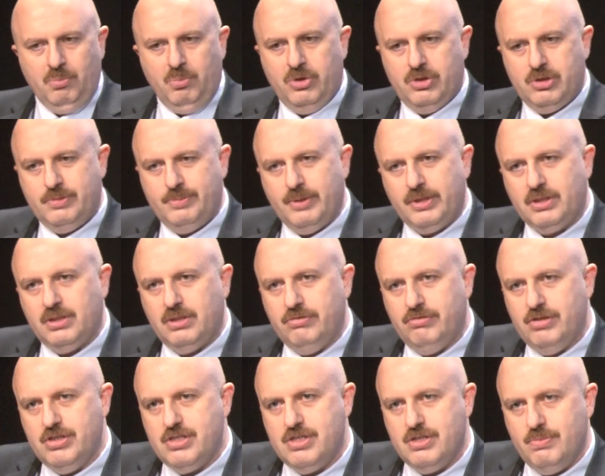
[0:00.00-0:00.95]

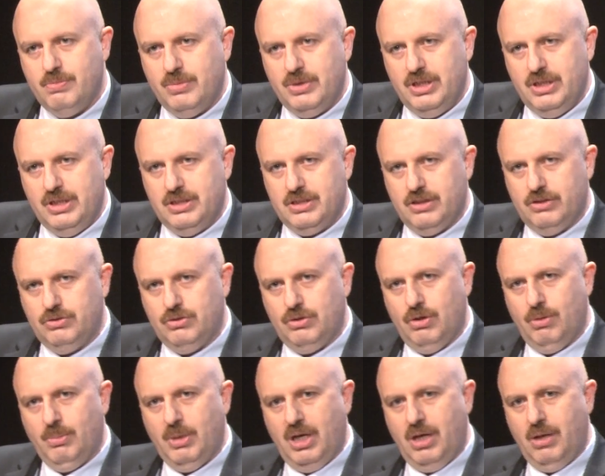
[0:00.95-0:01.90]
Perspectivism is a
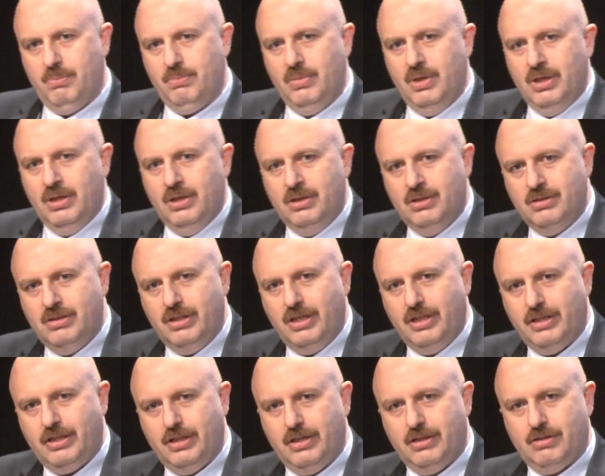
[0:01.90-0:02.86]
term I am
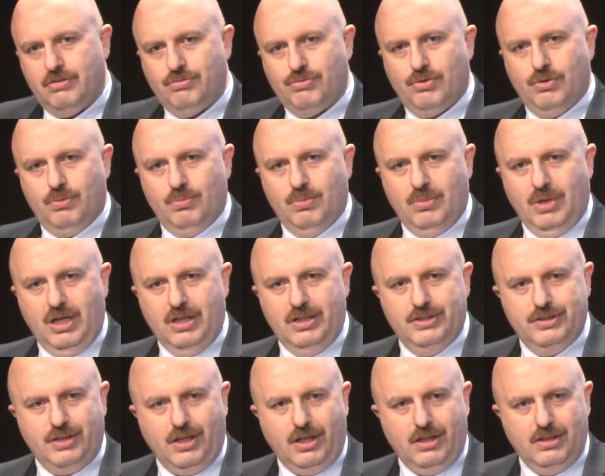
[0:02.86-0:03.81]
taking from
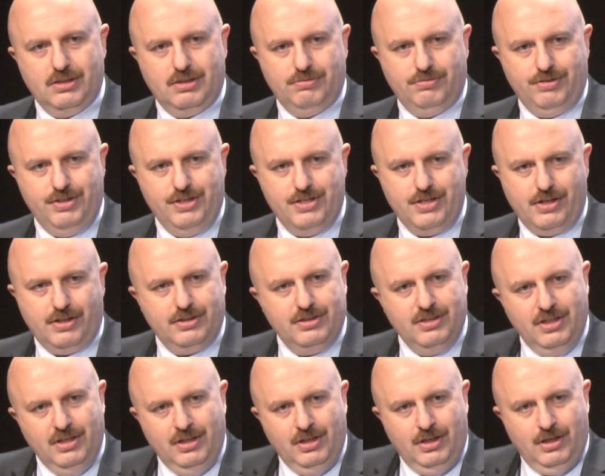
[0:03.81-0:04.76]
Einstein's
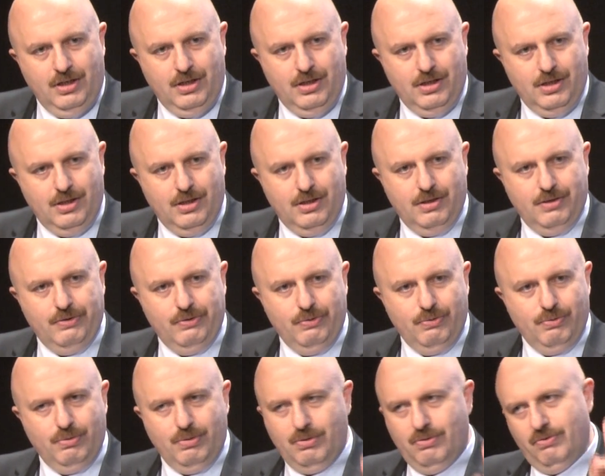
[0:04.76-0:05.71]
physics.
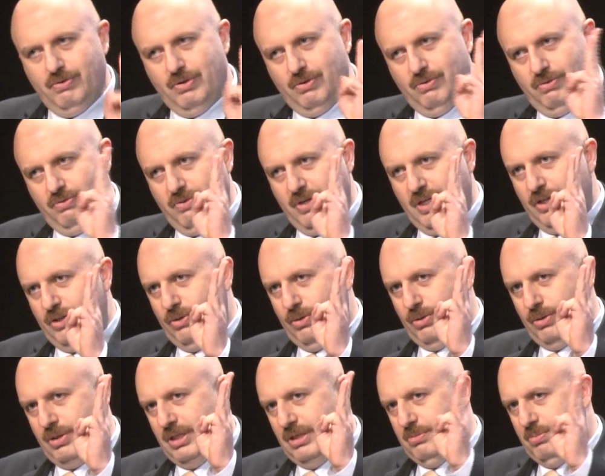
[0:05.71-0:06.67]
When you
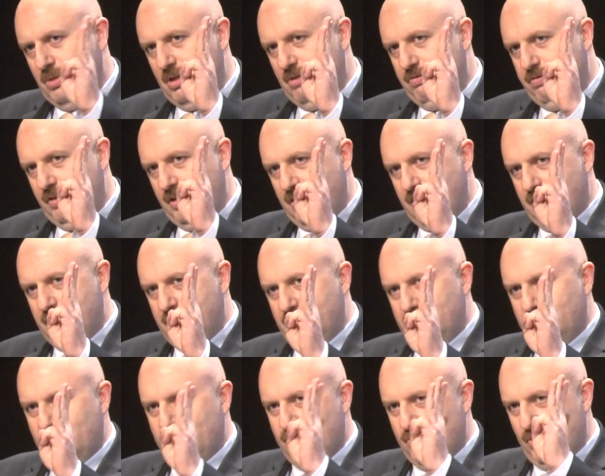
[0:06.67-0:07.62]
look at my
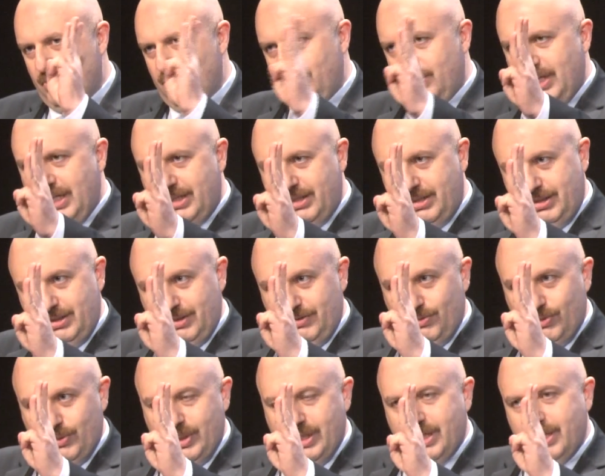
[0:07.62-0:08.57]
fingers from that
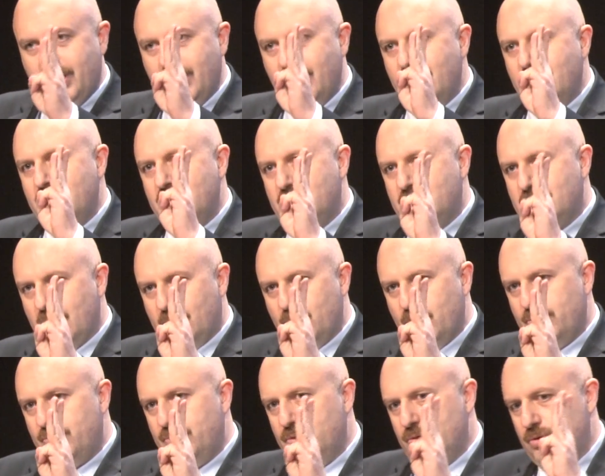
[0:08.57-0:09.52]
way, some
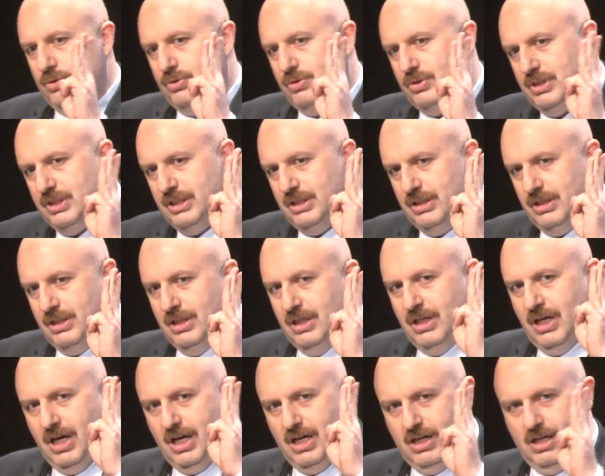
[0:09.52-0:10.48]
of you see
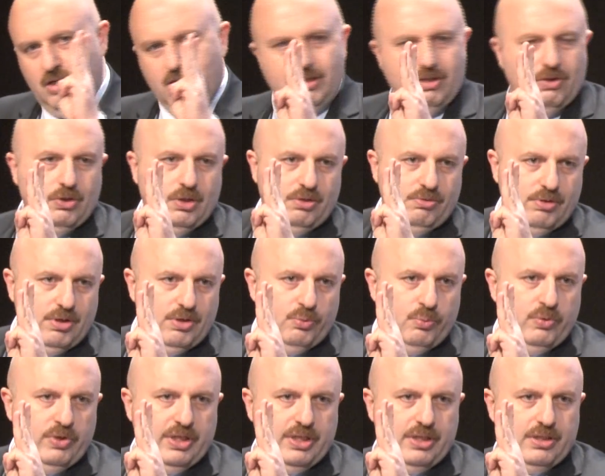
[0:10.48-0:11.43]
only
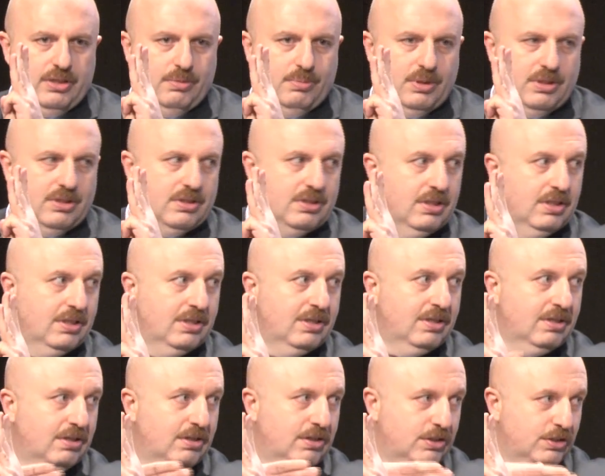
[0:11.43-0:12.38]
one finger, but
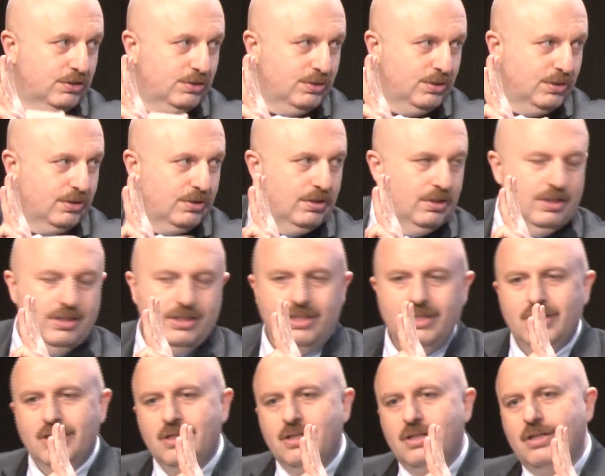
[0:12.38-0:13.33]

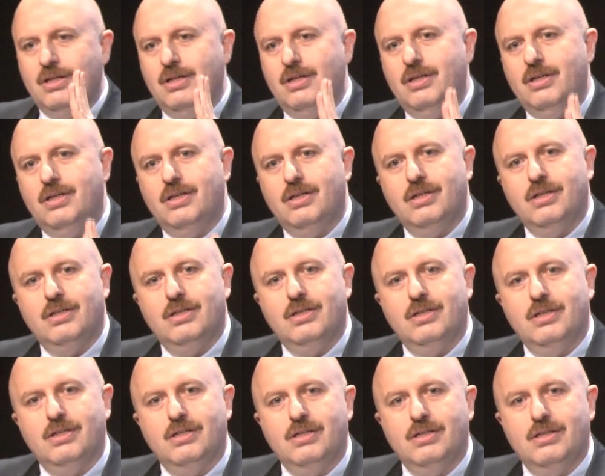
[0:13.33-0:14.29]
certainly
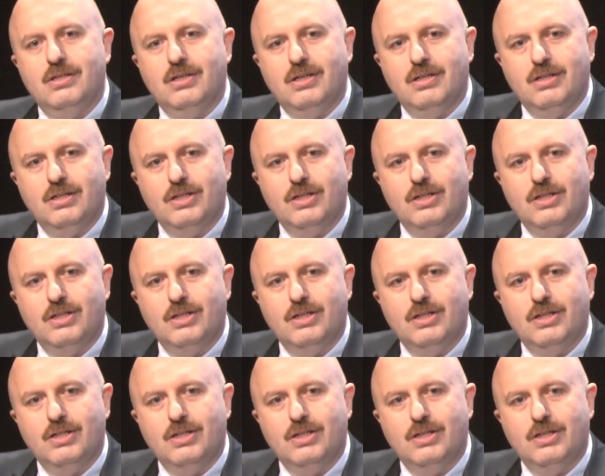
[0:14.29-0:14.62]
my